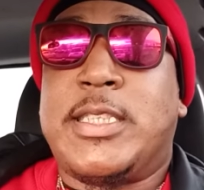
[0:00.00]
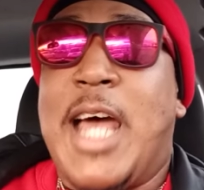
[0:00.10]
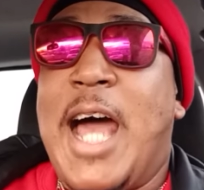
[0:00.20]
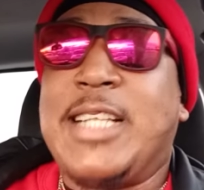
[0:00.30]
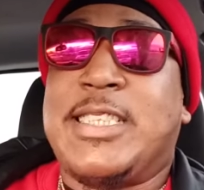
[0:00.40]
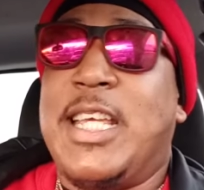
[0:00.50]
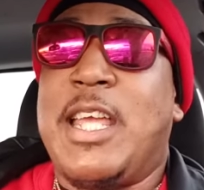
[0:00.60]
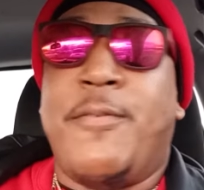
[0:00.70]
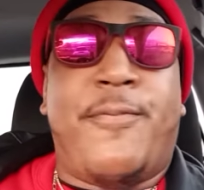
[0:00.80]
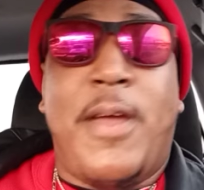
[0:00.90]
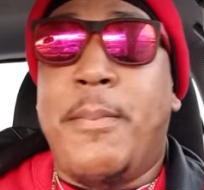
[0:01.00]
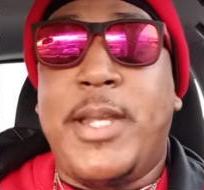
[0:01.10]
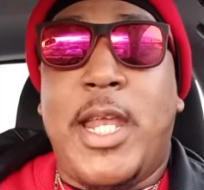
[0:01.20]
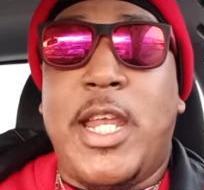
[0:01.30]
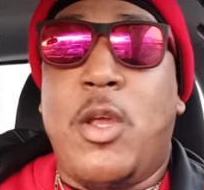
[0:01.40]
toxic and
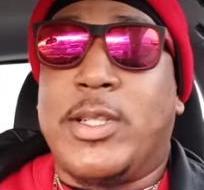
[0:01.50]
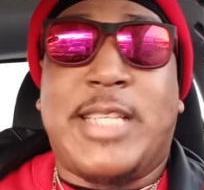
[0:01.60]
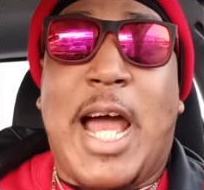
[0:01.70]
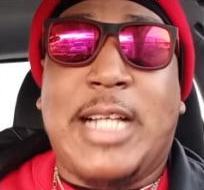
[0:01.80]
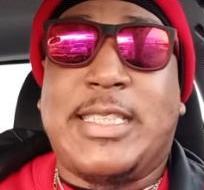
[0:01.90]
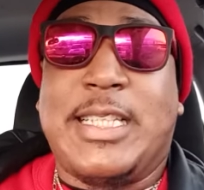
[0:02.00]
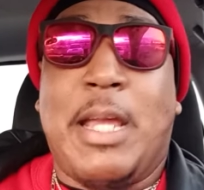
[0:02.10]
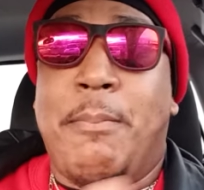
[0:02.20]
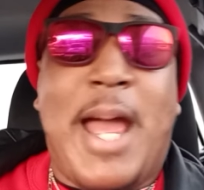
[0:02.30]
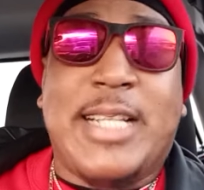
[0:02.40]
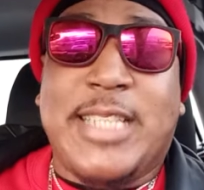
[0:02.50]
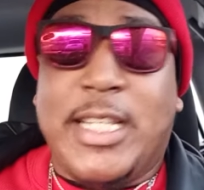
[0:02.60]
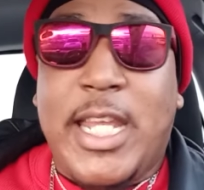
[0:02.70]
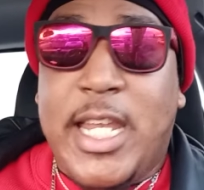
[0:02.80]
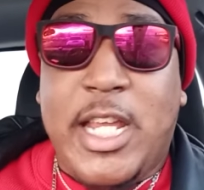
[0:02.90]
femininity or toxic and
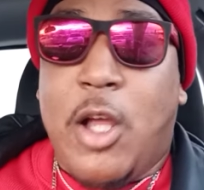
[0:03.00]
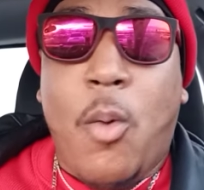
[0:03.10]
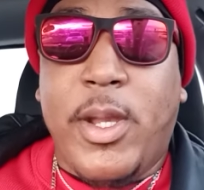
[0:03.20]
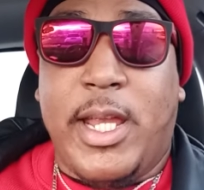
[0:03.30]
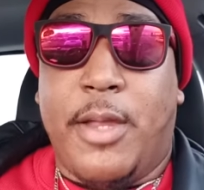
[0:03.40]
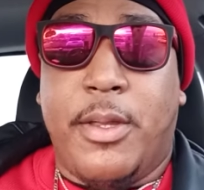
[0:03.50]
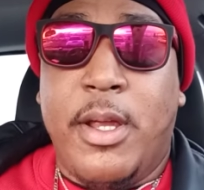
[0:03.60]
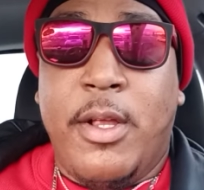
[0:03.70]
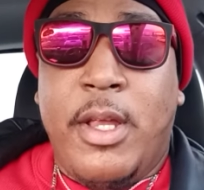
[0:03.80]
masculinity go together.